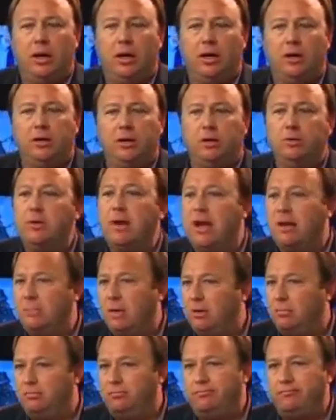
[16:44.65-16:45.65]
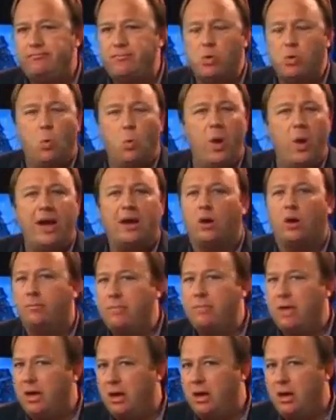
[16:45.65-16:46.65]
you name it. Wicker
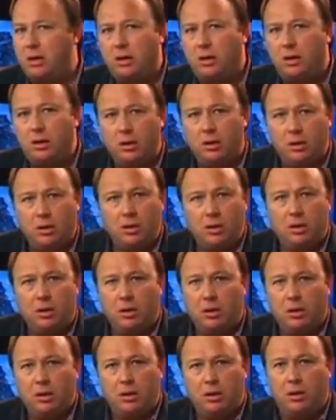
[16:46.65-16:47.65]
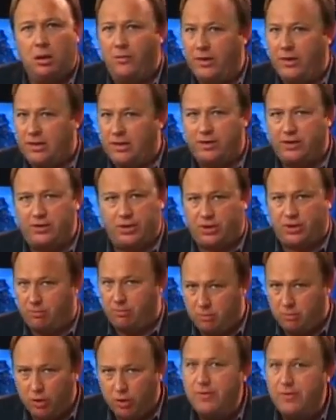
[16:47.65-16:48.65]
men. You don't think that's just a
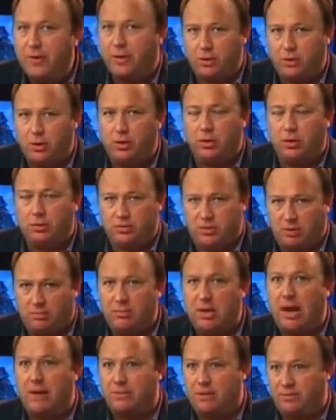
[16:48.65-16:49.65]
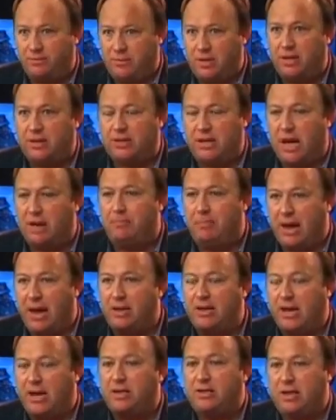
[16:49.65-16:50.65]
movie, do you? Sometimes if things got
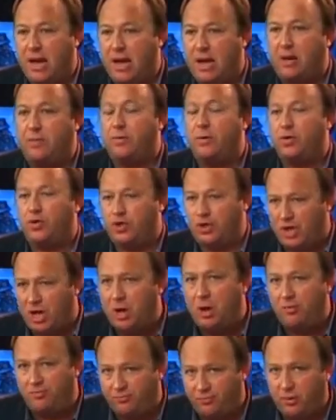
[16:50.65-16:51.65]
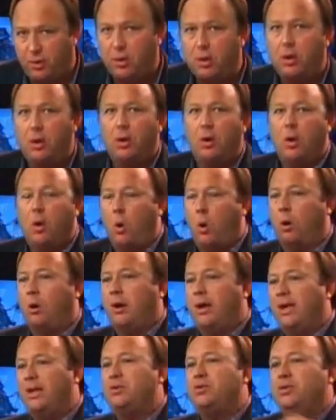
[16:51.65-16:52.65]
bad, they'd take the chief or
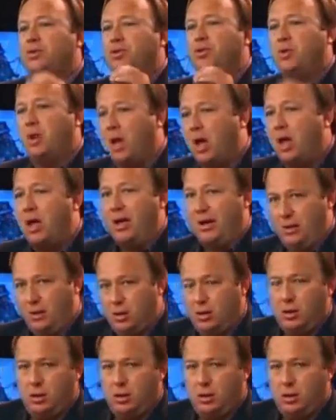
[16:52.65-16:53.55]
his son